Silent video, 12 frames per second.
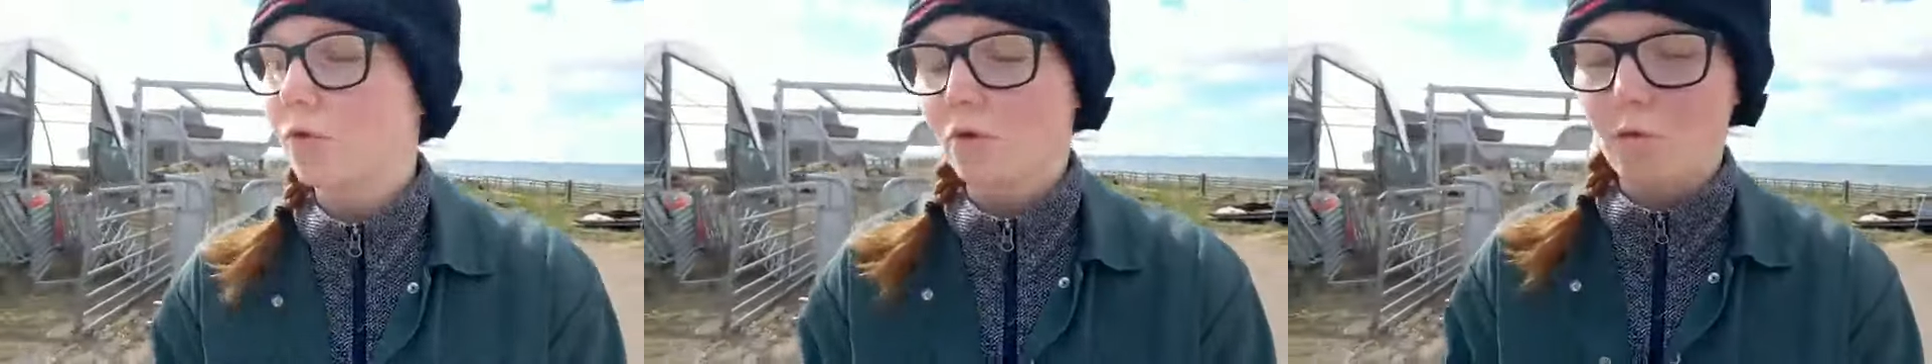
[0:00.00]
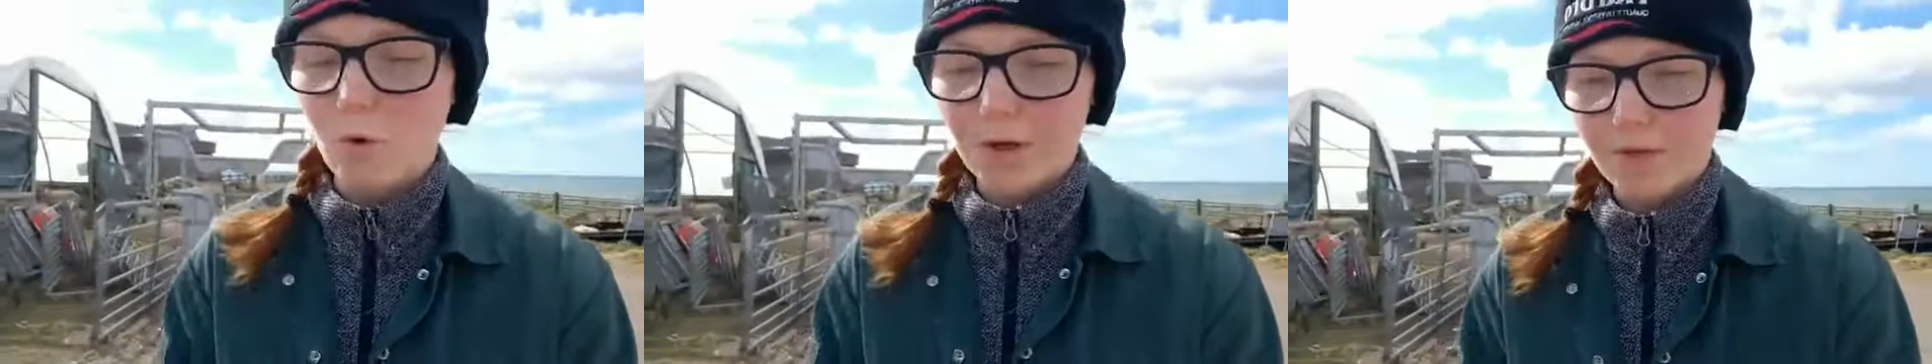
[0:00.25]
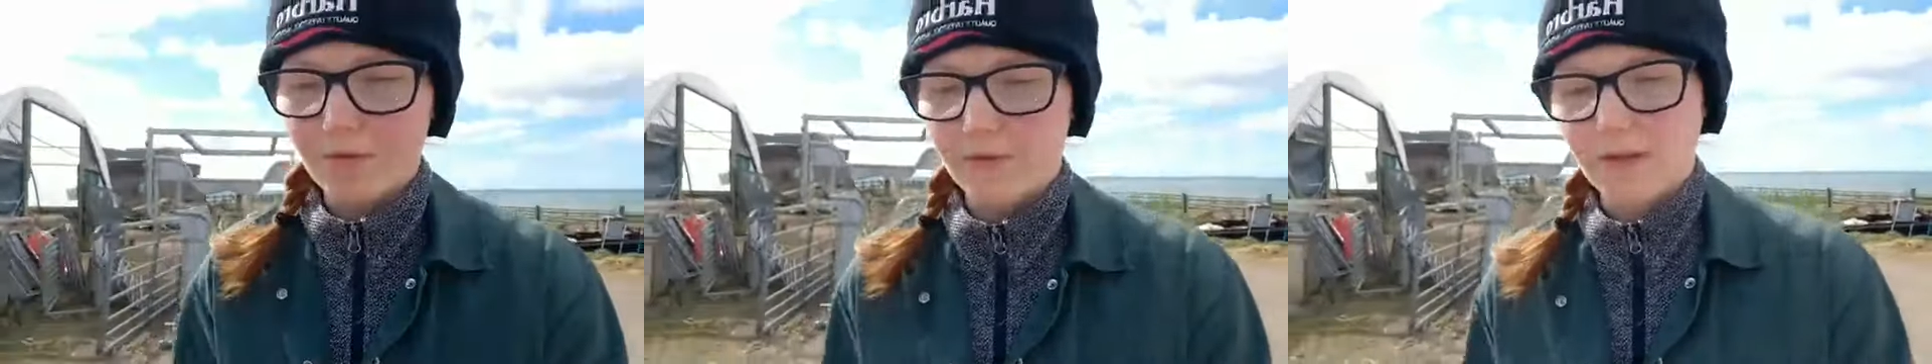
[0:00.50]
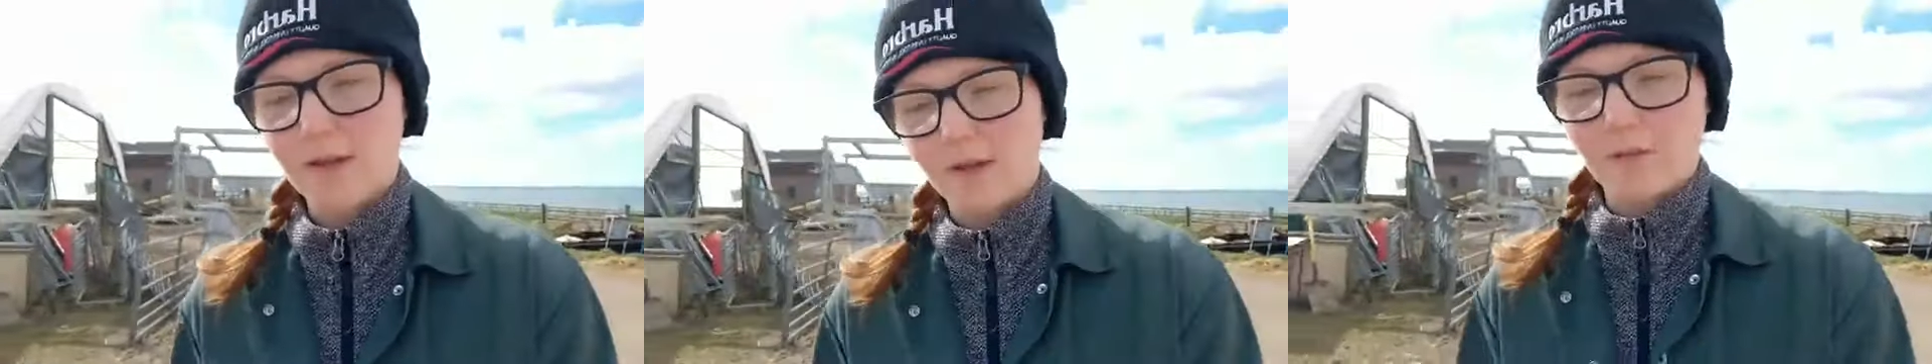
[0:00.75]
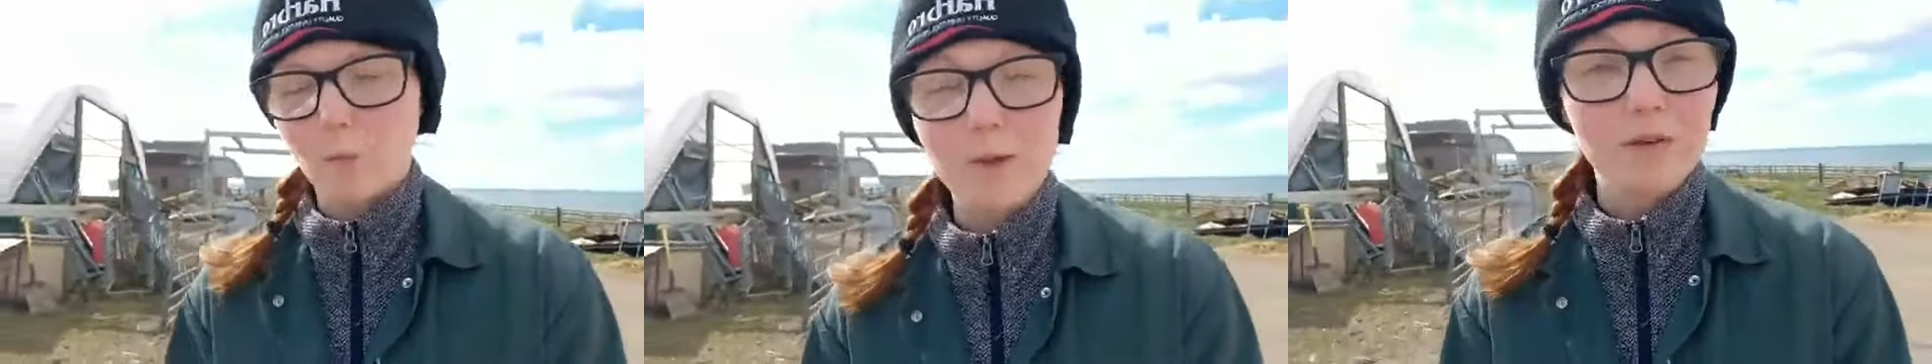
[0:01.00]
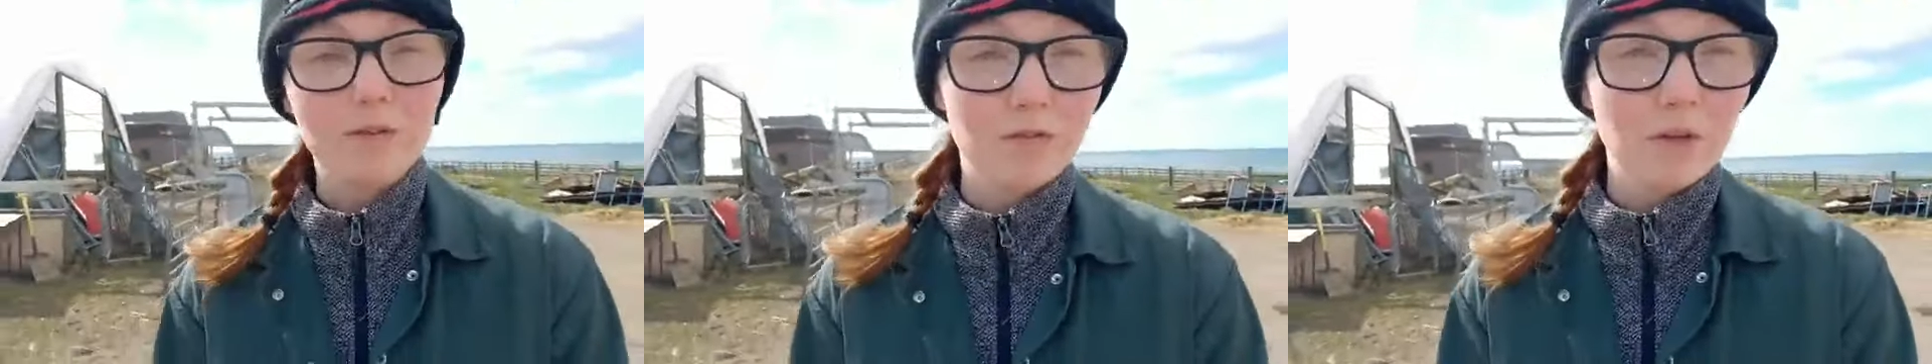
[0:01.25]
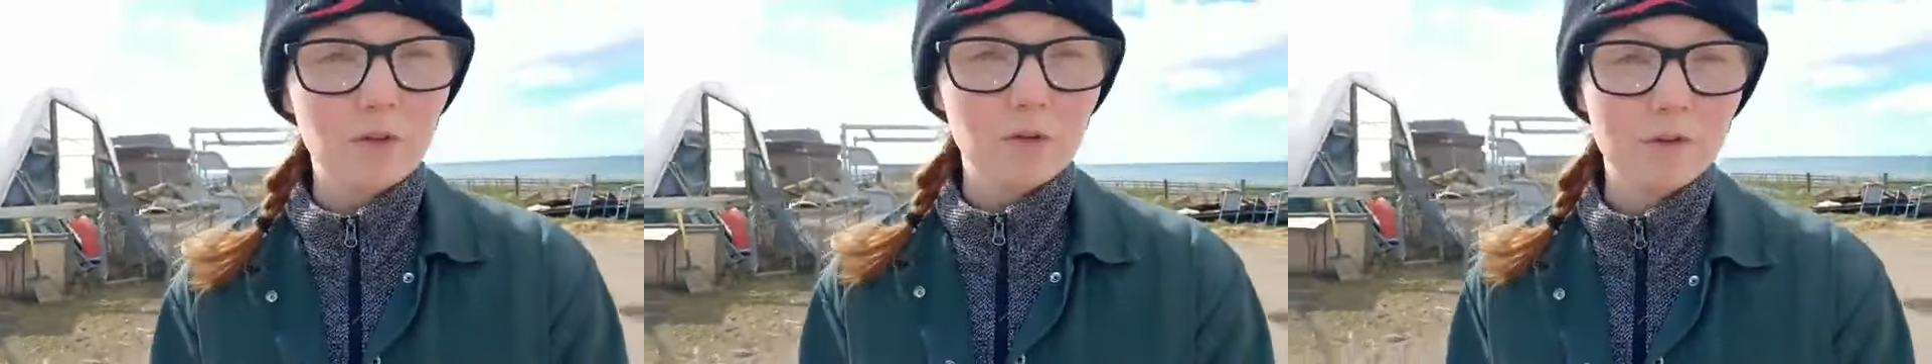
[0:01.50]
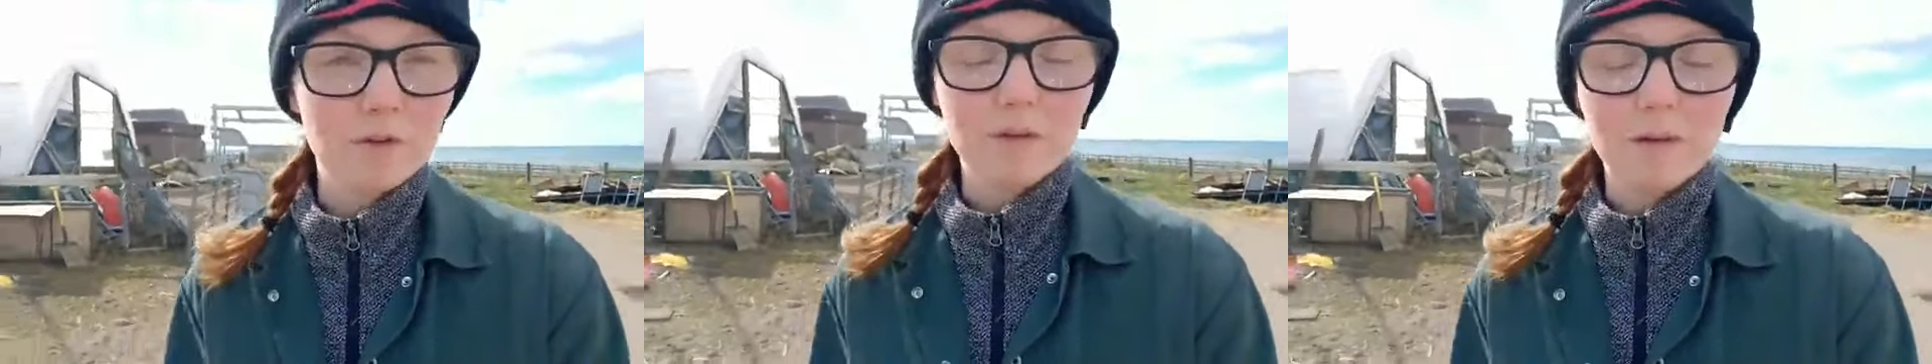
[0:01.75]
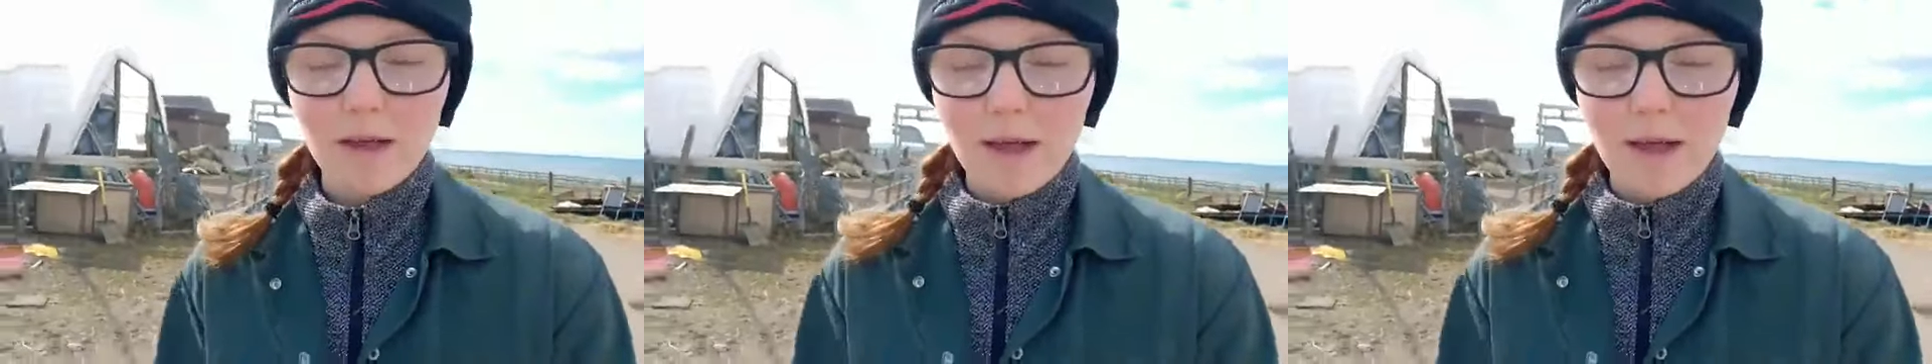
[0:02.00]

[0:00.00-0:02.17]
to one of the wee fields,